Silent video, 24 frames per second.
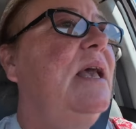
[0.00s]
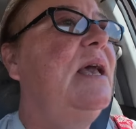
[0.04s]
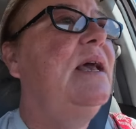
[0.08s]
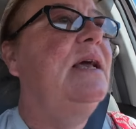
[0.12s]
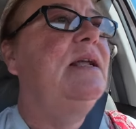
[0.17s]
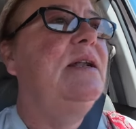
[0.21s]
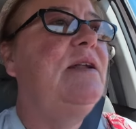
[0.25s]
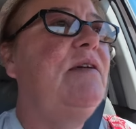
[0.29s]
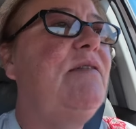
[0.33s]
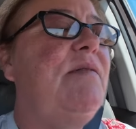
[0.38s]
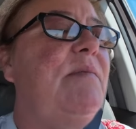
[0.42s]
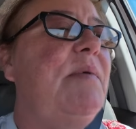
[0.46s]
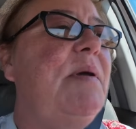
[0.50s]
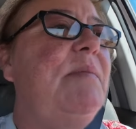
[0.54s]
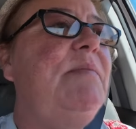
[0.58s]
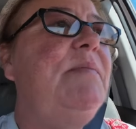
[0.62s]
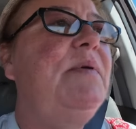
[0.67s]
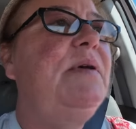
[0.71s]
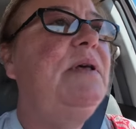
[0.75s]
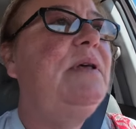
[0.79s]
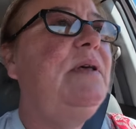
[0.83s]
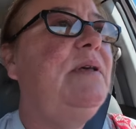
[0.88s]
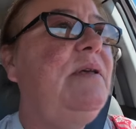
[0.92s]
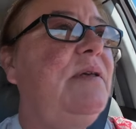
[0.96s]
And I
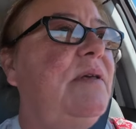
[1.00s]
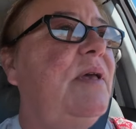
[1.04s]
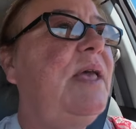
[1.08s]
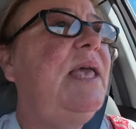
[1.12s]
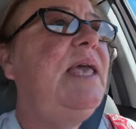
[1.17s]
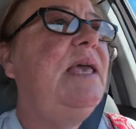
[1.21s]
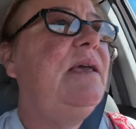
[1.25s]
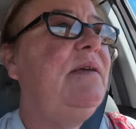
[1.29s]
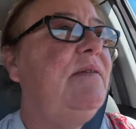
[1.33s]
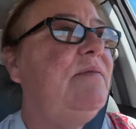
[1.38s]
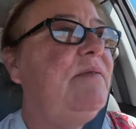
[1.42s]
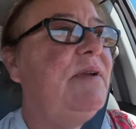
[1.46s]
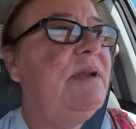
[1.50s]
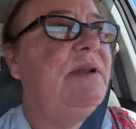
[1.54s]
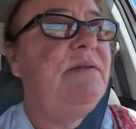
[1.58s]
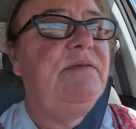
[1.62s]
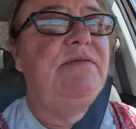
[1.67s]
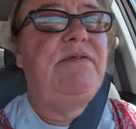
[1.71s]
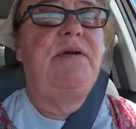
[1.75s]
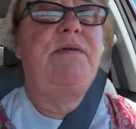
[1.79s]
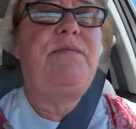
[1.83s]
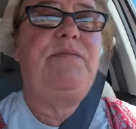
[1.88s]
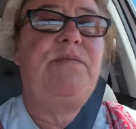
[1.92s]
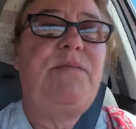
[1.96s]
remember hearing
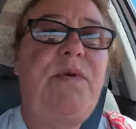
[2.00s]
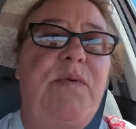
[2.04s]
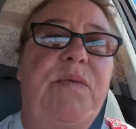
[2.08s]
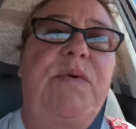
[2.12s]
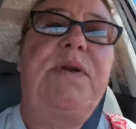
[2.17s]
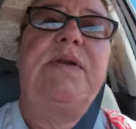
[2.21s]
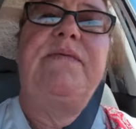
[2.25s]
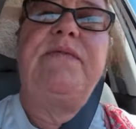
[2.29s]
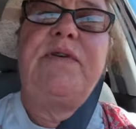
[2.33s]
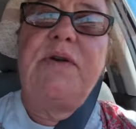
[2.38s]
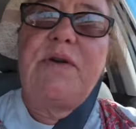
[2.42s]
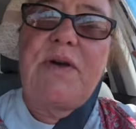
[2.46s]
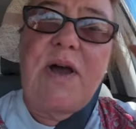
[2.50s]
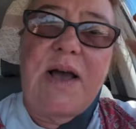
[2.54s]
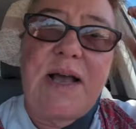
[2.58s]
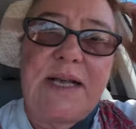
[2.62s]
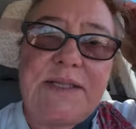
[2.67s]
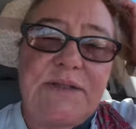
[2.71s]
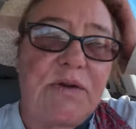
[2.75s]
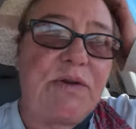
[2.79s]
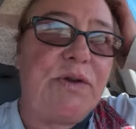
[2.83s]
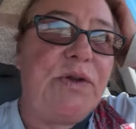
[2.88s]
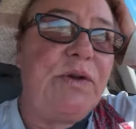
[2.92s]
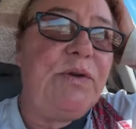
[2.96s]
from one of you
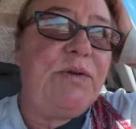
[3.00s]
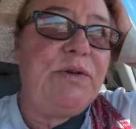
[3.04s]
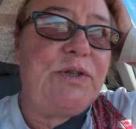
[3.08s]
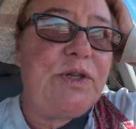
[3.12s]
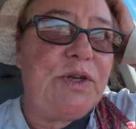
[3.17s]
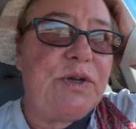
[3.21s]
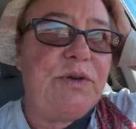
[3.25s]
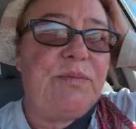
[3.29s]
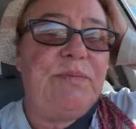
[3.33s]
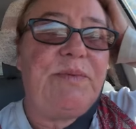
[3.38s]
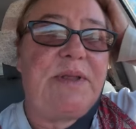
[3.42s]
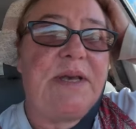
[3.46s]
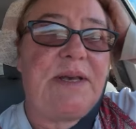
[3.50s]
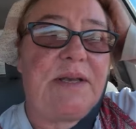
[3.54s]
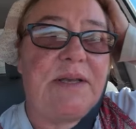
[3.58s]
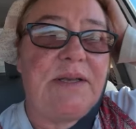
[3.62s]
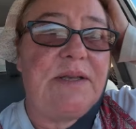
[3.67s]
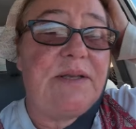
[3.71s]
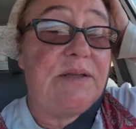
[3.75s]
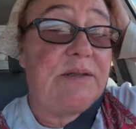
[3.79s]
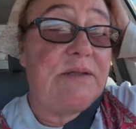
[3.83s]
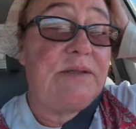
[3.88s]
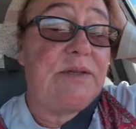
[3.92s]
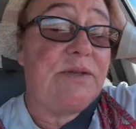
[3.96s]
guys on YouTube that
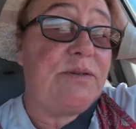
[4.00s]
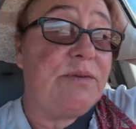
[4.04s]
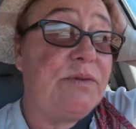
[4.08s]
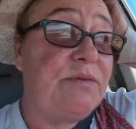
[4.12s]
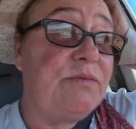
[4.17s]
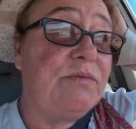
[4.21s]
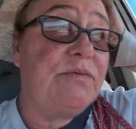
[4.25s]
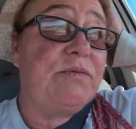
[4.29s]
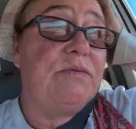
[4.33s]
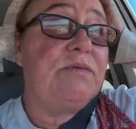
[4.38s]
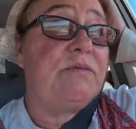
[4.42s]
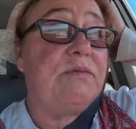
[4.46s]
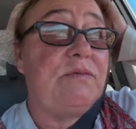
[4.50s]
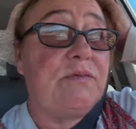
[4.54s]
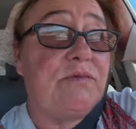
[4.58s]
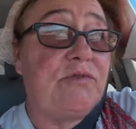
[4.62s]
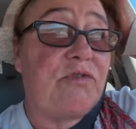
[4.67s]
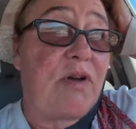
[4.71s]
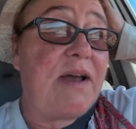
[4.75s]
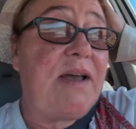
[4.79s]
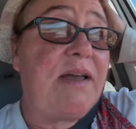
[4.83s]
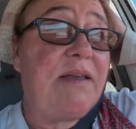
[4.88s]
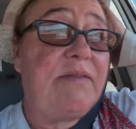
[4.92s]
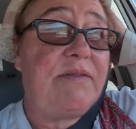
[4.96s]
to
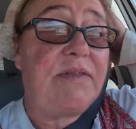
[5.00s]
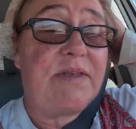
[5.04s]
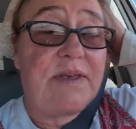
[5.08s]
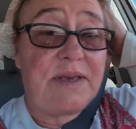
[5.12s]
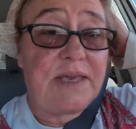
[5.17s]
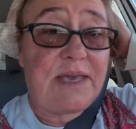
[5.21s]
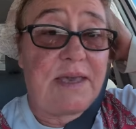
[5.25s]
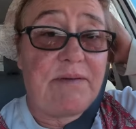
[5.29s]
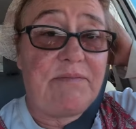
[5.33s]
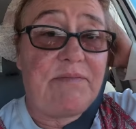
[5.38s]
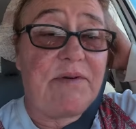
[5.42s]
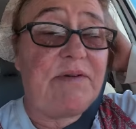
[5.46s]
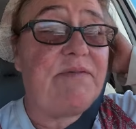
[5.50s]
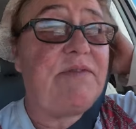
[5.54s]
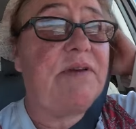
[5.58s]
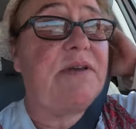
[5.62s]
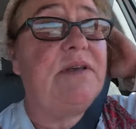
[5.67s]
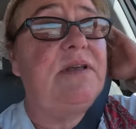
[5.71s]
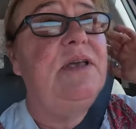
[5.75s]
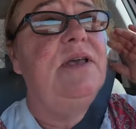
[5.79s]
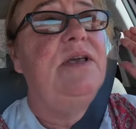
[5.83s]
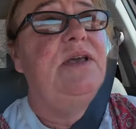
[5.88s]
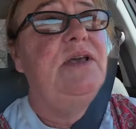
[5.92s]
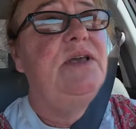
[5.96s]
drive the Gibb
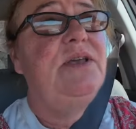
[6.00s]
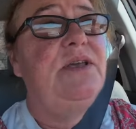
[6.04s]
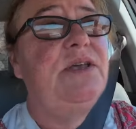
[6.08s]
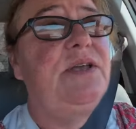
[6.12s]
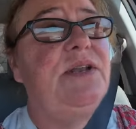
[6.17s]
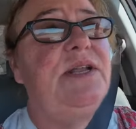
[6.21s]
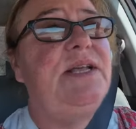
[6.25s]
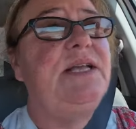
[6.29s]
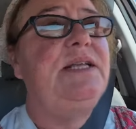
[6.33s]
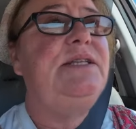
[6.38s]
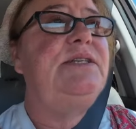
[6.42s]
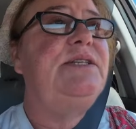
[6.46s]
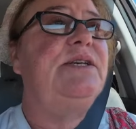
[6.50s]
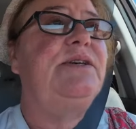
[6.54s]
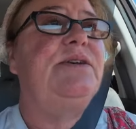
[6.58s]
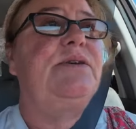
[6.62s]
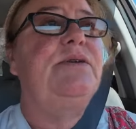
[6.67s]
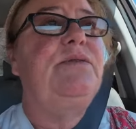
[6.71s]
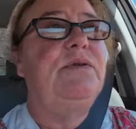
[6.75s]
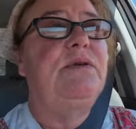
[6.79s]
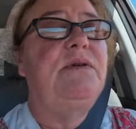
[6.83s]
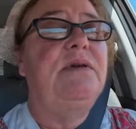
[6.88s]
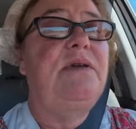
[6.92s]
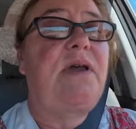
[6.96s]
River, you need
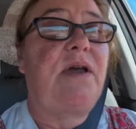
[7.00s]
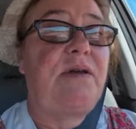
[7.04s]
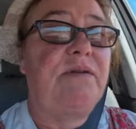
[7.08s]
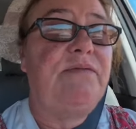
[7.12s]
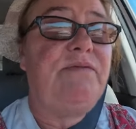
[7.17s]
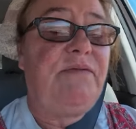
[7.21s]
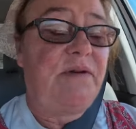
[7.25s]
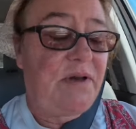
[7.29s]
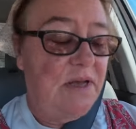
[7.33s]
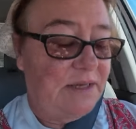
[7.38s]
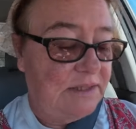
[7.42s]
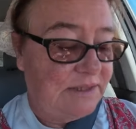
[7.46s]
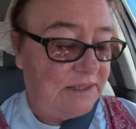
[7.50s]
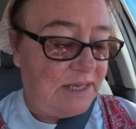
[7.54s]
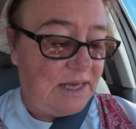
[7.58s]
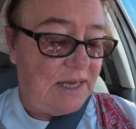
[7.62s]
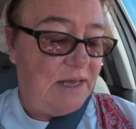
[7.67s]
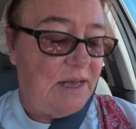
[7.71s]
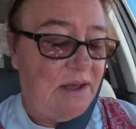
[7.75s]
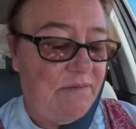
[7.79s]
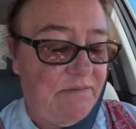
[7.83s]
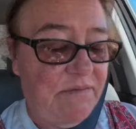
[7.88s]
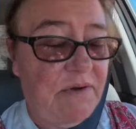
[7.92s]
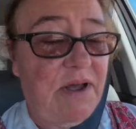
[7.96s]
to go faster
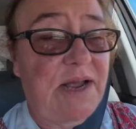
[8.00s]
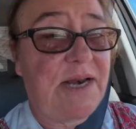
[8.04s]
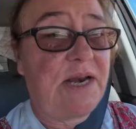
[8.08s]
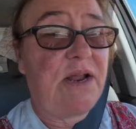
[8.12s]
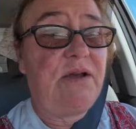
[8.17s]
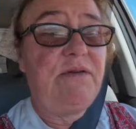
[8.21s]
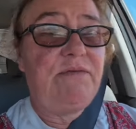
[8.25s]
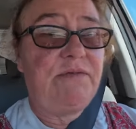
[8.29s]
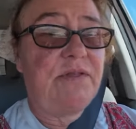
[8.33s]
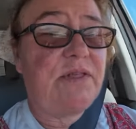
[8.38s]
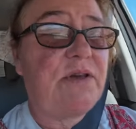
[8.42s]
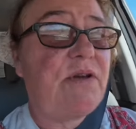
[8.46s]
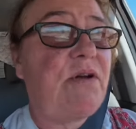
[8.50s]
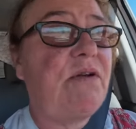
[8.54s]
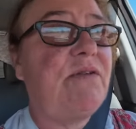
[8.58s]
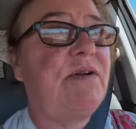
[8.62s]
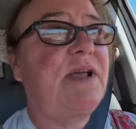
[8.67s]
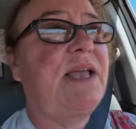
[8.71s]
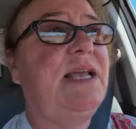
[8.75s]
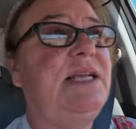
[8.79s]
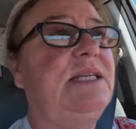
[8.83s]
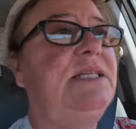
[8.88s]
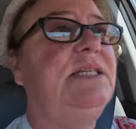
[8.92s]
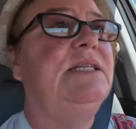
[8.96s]
and ride over the
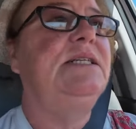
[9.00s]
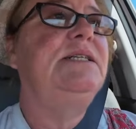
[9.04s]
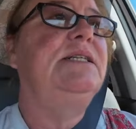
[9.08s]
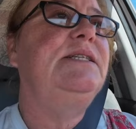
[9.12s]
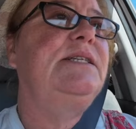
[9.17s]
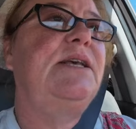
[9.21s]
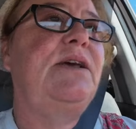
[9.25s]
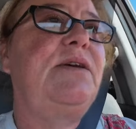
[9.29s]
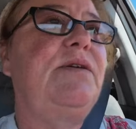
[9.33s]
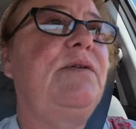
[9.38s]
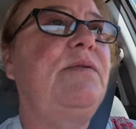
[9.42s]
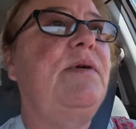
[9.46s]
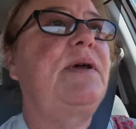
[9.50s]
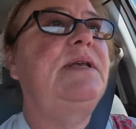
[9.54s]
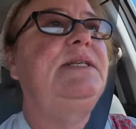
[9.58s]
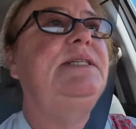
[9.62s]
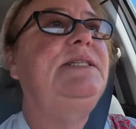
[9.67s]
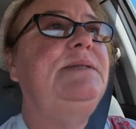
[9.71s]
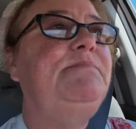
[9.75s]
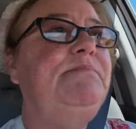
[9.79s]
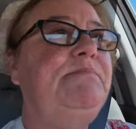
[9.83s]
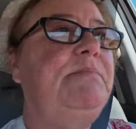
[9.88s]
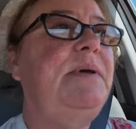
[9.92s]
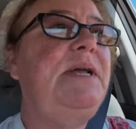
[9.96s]
corrugation. So I
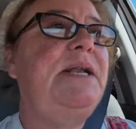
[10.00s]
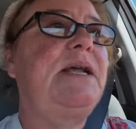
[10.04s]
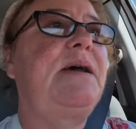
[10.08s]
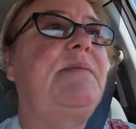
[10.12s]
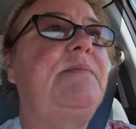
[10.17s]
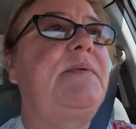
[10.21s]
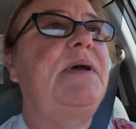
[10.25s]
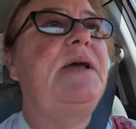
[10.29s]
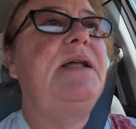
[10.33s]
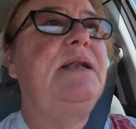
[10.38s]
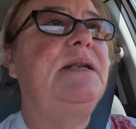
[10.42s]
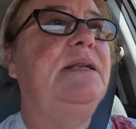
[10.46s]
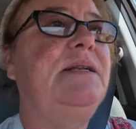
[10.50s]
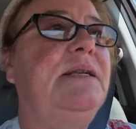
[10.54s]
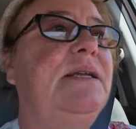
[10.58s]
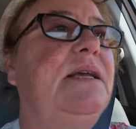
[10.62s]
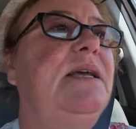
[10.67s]
sped up, and